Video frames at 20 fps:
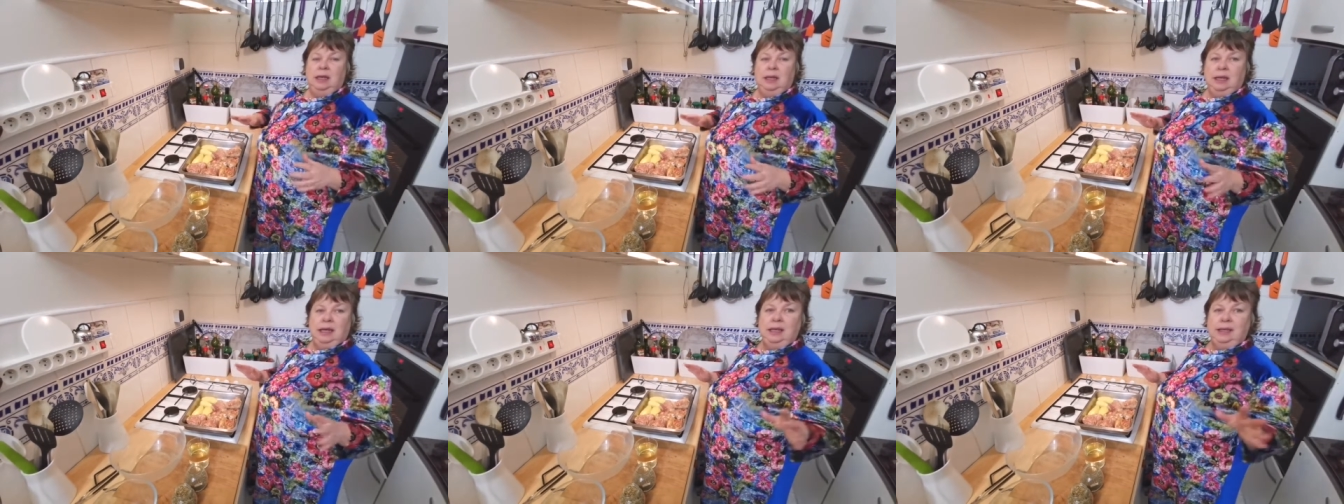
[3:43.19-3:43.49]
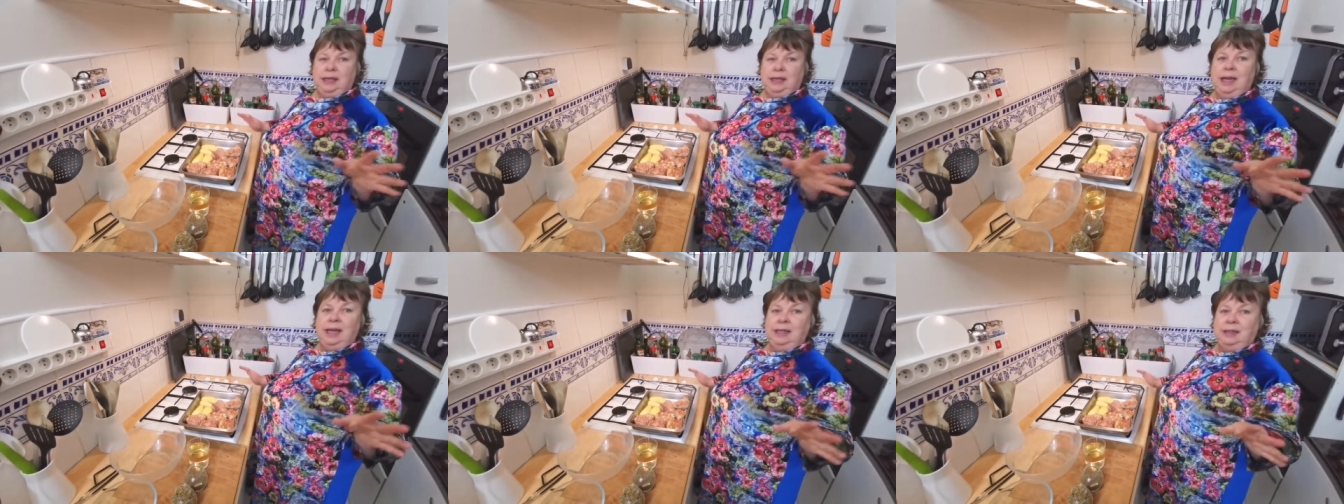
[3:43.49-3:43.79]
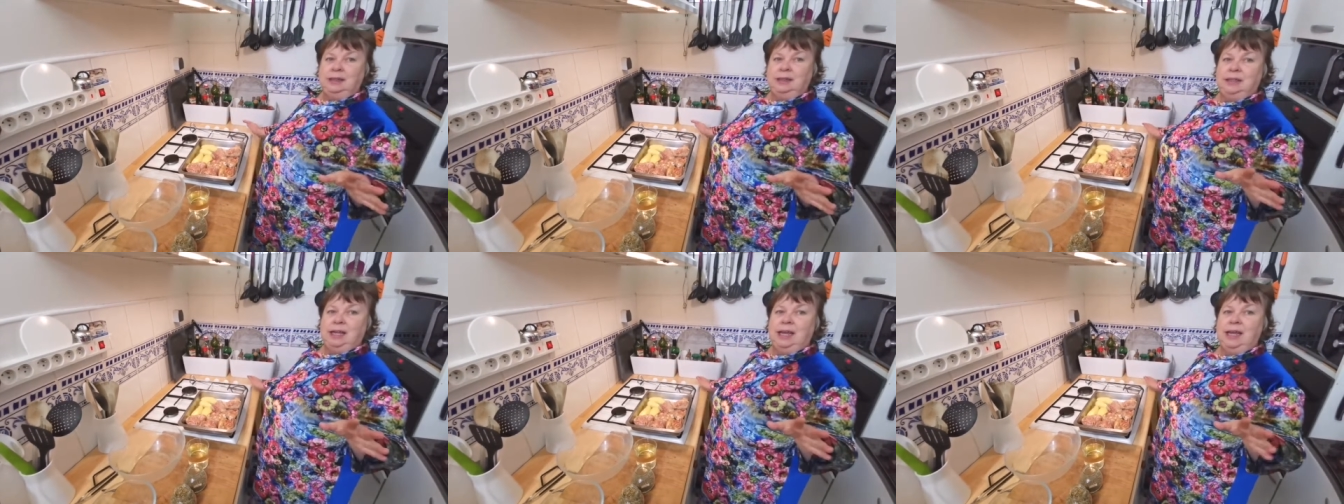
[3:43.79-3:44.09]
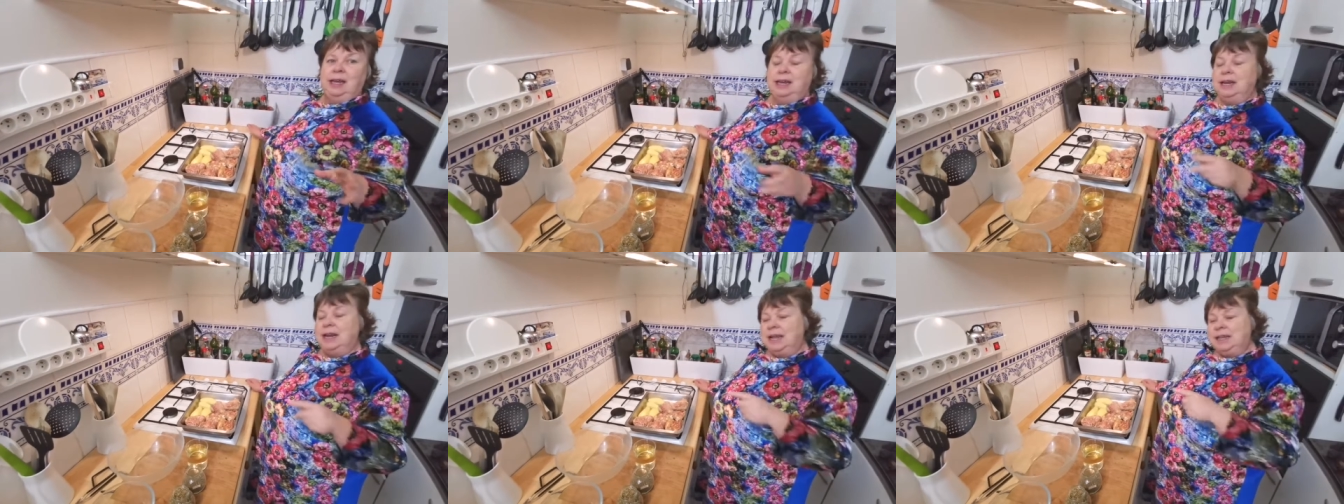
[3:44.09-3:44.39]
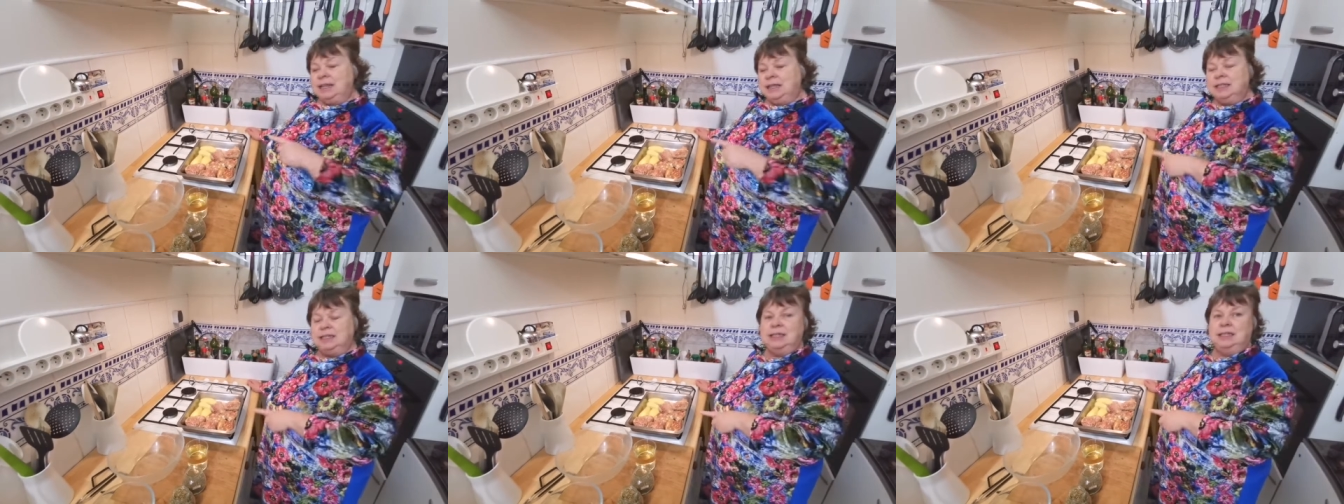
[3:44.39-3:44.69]
It
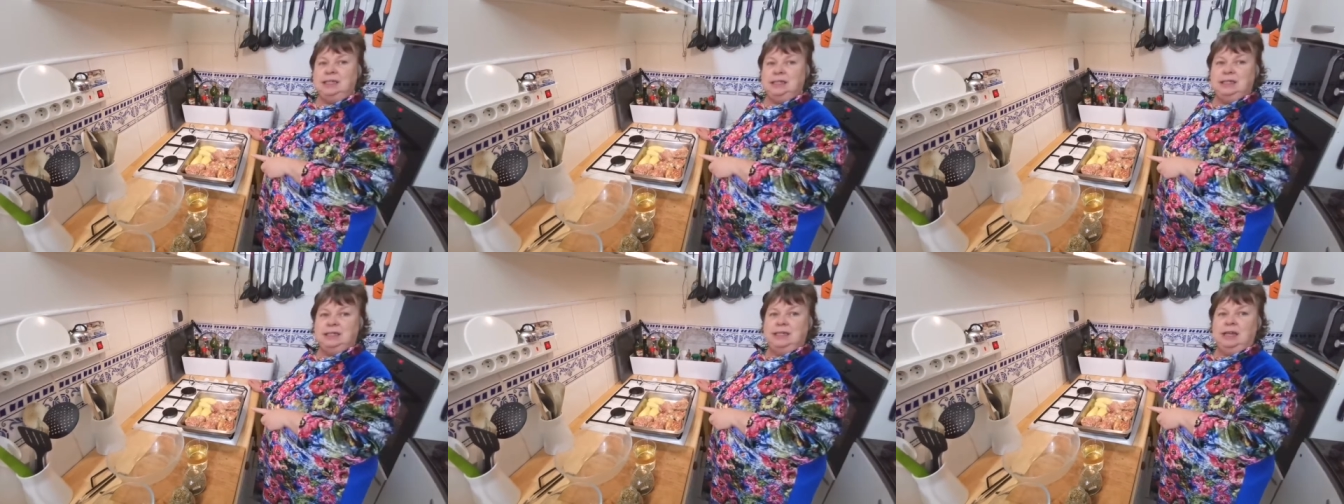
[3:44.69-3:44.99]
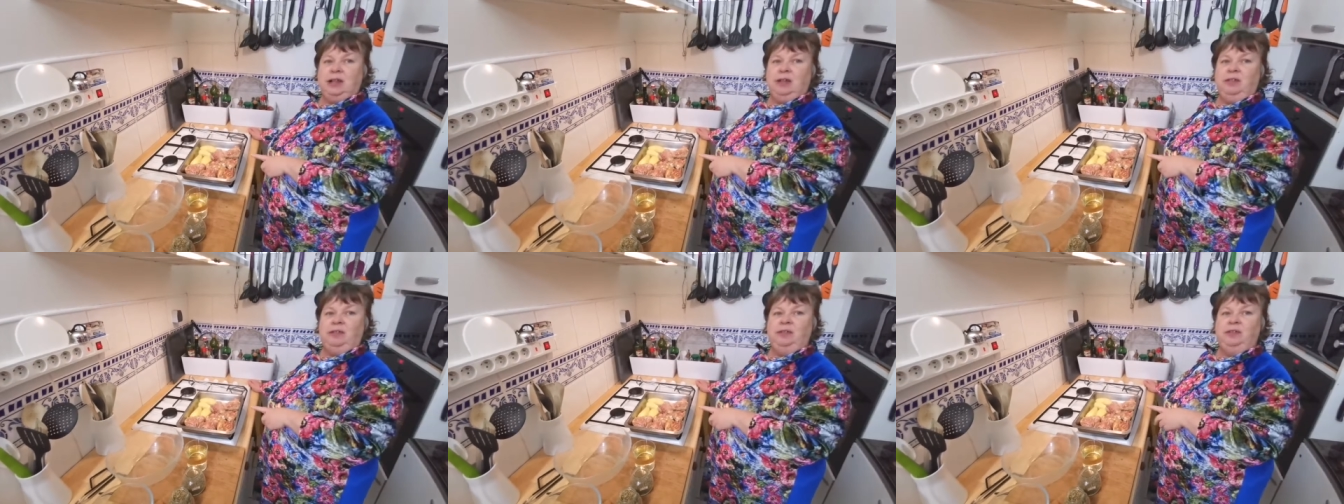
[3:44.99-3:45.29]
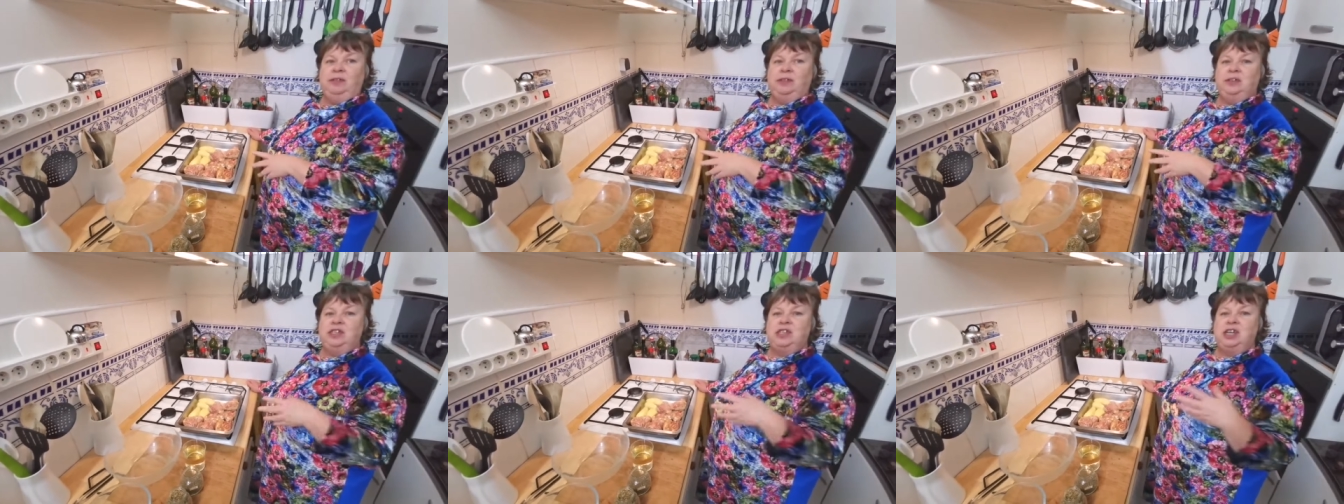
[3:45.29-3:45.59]
lends itself